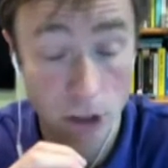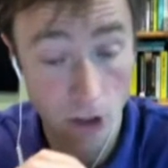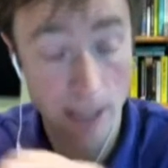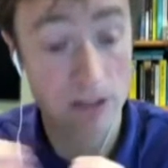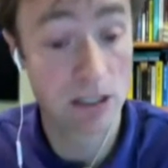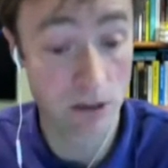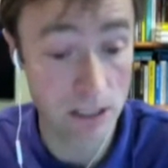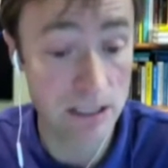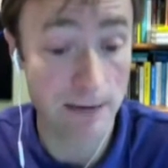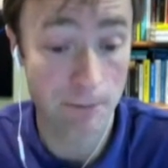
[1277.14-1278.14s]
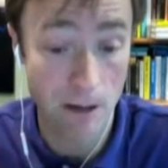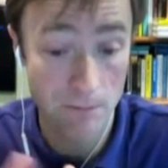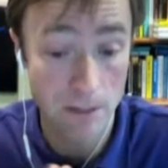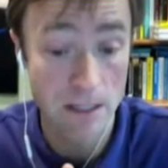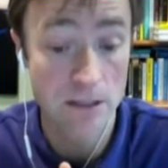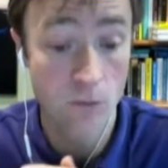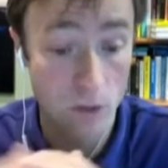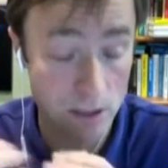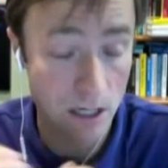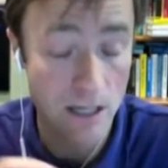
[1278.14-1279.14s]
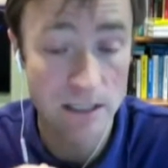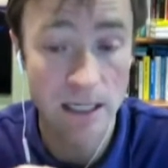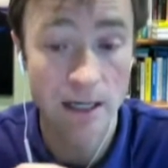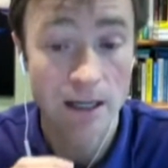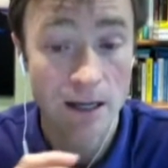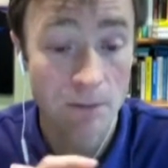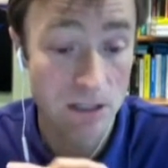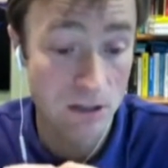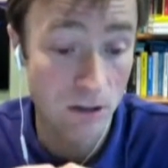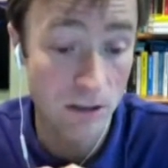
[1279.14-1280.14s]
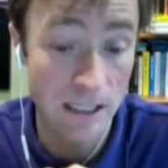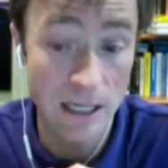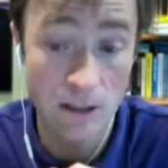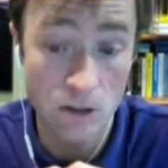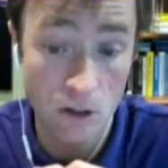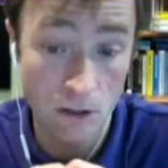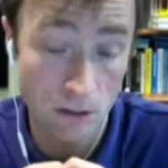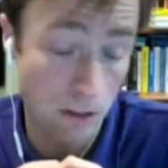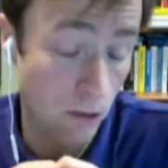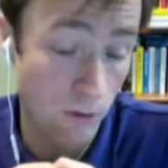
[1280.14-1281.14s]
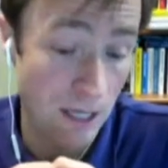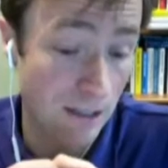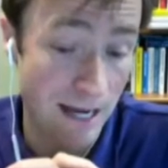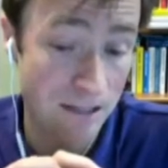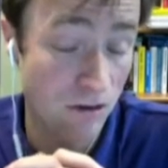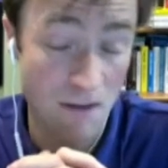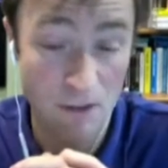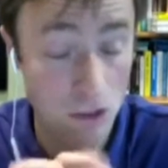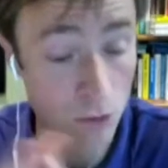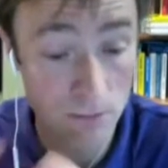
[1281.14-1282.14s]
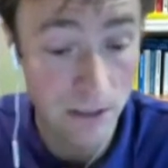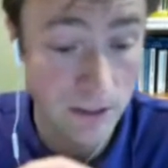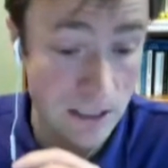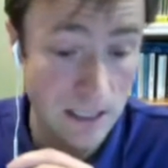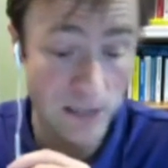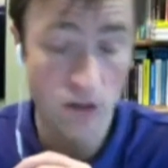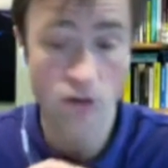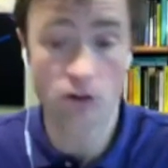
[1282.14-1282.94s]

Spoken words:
serious that problem is and what's causing it. But certainly, with that last graphic, you wouldn't be able to see that 2-degree